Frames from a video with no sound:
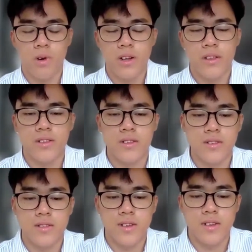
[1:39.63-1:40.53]
one
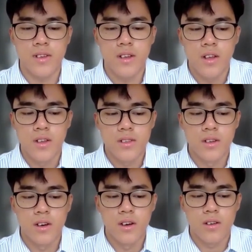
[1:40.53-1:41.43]
article say
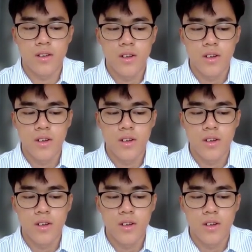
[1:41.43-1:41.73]
they